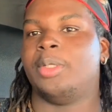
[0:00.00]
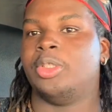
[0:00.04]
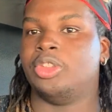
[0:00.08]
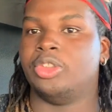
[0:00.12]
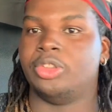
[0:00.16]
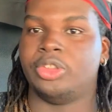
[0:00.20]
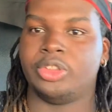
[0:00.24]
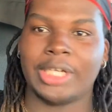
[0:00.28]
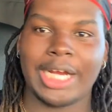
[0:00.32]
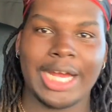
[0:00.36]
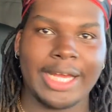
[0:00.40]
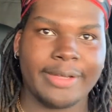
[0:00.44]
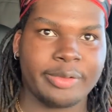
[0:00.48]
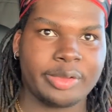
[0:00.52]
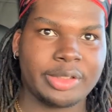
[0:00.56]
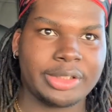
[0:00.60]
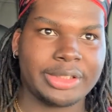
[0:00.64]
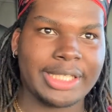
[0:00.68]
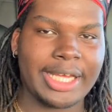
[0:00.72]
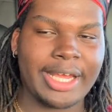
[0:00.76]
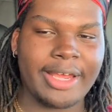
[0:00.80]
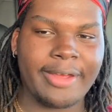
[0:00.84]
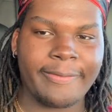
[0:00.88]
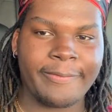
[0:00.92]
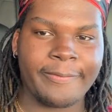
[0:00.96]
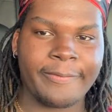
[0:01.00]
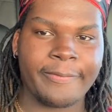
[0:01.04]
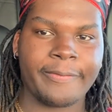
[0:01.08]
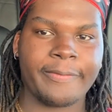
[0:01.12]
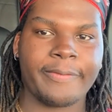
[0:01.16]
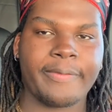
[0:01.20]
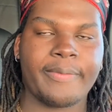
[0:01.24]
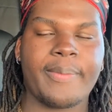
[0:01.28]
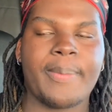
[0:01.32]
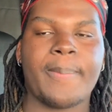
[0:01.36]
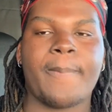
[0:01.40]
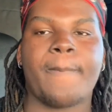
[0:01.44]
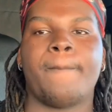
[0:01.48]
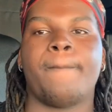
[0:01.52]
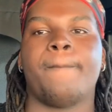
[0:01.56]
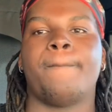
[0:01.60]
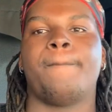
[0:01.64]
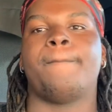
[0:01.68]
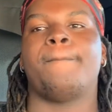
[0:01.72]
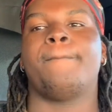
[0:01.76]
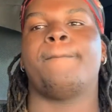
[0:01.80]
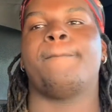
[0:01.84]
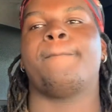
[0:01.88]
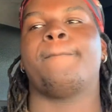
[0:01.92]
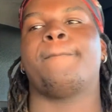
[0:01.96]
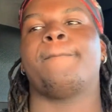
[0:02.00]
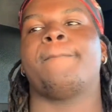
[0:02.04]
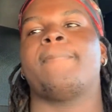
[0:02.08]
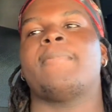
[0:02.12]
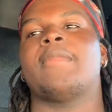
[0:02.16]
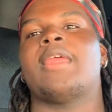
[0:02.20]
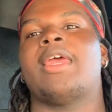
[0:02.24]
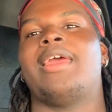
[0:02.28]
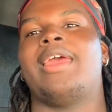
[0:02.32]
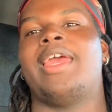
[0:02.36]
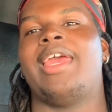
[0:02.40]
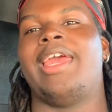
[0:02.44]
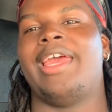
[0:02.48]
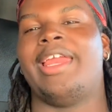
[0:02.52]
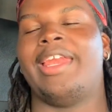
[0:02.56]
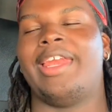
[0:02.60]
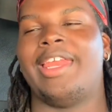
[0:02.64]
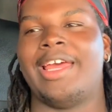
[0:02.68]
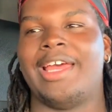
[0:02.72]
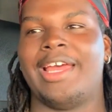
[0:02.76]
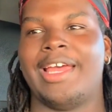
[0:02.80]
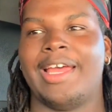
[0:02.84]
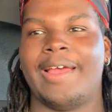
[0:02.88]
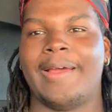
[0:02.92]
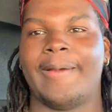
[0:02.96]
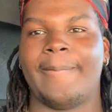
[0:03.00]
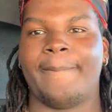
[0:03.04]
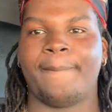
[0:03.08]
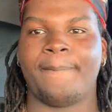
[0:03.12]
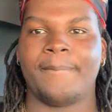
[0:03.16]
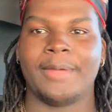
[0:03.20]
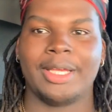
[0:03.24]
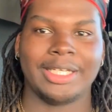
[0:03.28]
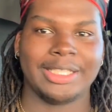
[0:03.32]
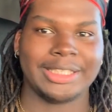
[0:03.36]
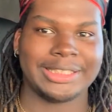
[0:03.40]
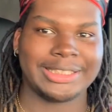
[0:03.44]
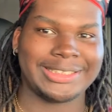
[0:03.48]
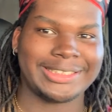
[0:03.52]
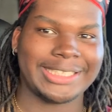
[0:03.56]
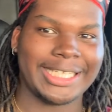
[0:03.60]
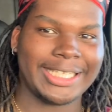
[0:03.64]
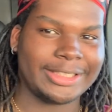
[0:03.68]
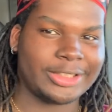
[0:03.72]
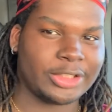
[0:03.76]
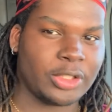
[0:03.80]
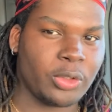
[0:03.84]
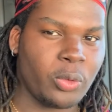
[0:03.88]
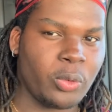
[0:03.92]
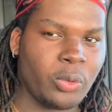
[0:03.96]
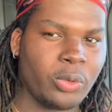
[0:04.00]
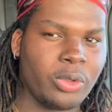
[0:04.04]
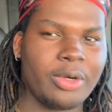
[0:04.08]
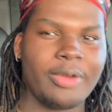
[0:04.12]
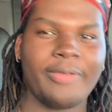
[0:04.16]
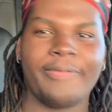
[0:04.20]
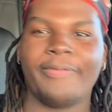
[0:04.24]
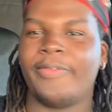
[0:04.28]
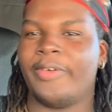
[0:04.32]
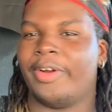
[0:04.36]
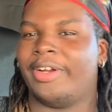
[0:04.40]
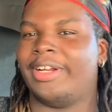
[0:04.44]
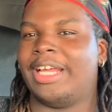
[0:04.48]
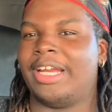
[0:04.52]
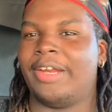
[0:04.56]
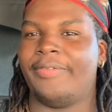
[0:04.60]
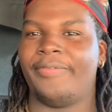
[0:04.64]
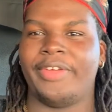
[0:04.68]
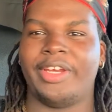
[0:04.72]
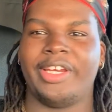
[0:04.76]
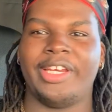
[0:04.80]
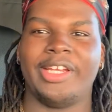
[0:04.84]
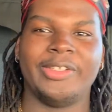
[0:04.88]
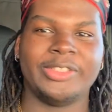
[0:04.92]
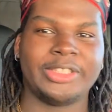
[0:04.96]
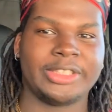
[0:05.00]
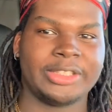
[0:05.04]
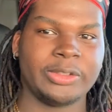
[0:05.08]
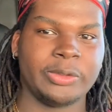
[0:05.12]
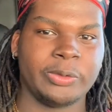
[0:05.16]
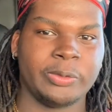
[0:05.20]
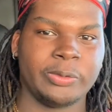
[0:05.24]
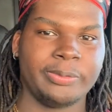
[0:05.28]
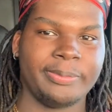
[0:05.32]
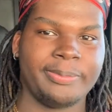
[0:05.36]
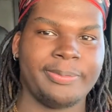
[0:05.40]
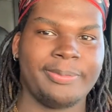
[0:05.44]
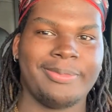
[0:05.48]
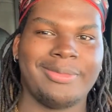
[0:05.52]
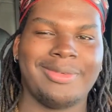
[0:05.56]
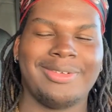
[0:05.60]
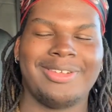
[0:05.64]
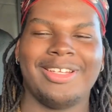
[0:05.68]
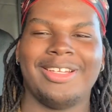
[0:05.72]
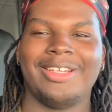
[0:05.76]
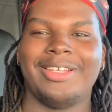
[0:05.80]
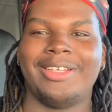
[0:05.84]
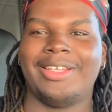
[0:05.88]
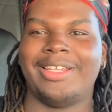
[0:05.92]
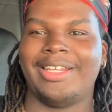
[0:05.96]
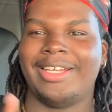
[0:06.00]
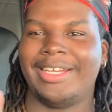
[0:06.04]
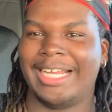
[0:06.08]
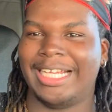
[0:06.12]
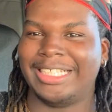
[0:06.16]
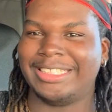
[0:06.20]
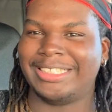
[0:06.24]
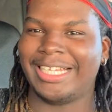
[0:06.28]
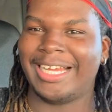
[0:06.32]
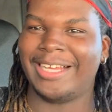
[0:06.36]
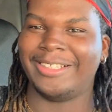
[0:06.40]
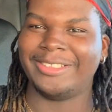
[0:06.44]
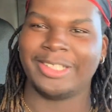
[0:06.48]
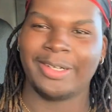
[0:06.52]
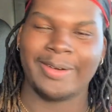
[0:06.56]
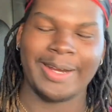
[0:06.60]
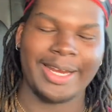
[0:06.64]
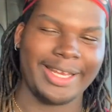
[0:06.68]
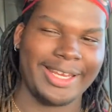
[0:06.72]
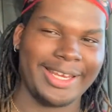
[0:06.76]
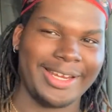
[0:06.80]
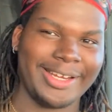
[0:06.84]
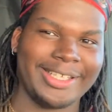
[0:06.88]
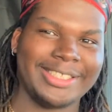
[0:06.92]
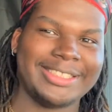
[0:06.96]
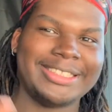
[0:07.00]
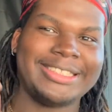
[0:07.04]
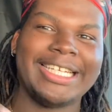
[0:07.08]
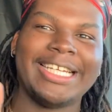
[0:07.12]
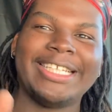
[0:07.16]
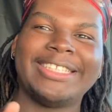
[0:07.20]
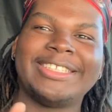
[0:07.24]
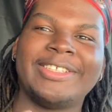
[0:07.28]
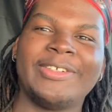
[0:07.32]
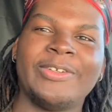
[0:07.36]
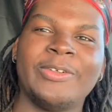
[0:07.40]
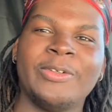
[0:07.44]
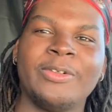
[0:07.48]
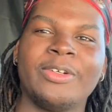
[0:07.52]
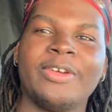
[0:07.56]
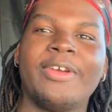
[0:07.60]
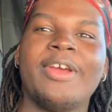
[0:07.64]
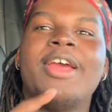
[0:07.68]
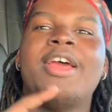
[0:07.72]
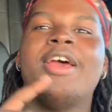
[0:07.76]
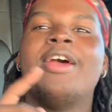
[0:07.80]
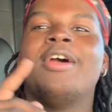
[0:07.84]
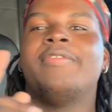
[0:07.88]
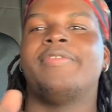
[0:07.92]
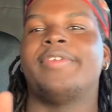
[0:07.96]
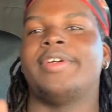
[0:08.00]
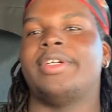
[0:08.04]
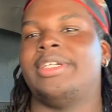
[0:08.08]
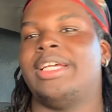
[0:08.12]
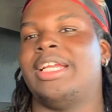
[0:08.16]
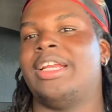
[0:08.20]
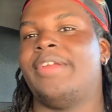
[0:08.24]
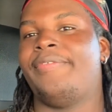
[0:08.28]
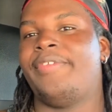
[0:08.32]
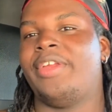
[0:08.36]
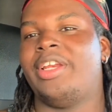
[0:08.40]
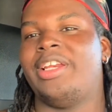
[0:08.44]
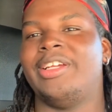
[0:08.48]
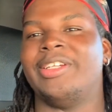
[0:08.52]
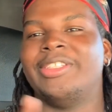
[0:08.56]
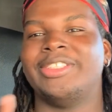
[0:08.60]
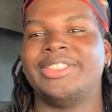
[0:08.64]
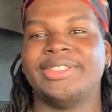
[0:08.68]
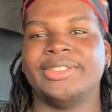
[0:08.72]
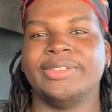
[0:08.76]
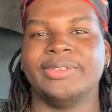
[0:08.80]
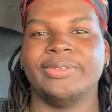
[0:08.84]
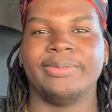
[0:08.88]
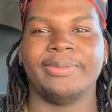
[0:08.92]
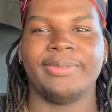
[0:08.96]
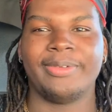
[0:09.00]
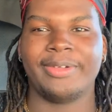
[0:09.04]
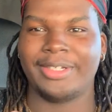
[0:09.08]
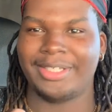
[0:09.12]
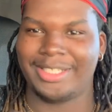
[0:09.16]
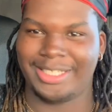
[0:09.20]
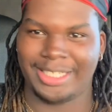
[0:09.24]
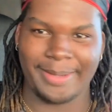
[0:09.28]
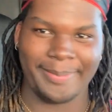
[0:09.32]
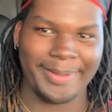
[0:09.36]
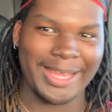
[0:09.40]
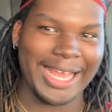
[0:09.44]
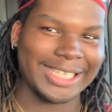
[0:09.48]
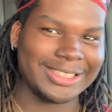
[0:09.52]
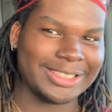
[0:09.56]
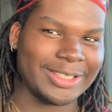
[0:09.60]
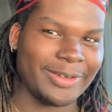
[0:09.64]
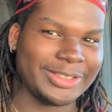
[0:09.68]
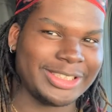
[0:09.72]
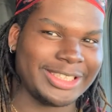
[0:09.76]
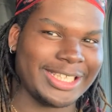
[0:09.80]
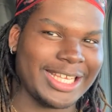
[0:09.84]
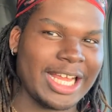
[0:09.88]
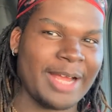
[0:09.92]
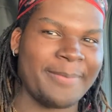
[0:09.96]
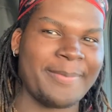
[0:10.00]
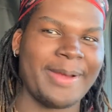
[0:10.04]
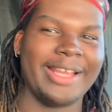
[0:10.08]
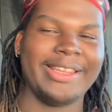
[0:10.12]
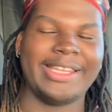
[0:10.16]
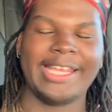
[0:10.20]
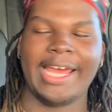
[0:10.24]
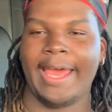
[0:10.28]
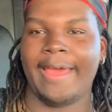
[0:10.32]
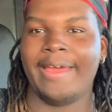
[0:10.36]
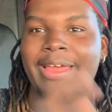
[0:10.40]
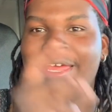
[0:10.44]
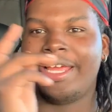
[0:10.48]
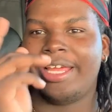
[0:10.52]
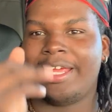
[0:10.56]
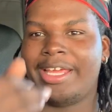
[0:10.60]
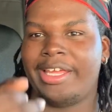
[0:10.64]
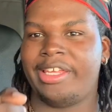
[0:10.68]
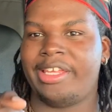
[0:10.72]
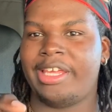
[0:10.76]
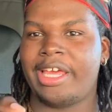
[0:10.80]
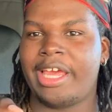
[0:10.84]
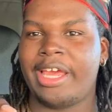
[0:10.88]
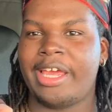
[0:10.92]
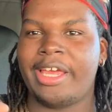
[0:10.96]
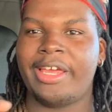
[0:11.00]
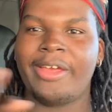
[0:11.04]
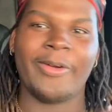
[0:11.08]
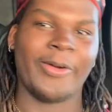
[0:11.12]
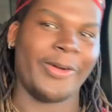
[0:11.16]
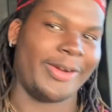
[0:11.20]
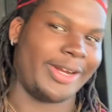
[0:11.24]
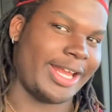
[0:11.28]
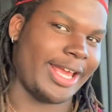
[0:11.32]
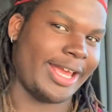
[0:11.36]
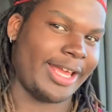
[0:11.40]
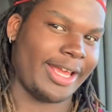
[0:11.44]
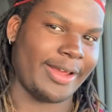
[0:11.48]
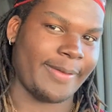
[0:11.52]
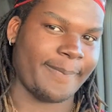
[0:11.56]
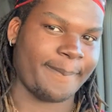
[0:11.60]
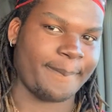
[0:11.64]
Drive safe, and stay tuned for another video soon. That's the outro right there. Stay tuned for another video soon. Let me guys know what you think about that. Yay or nay?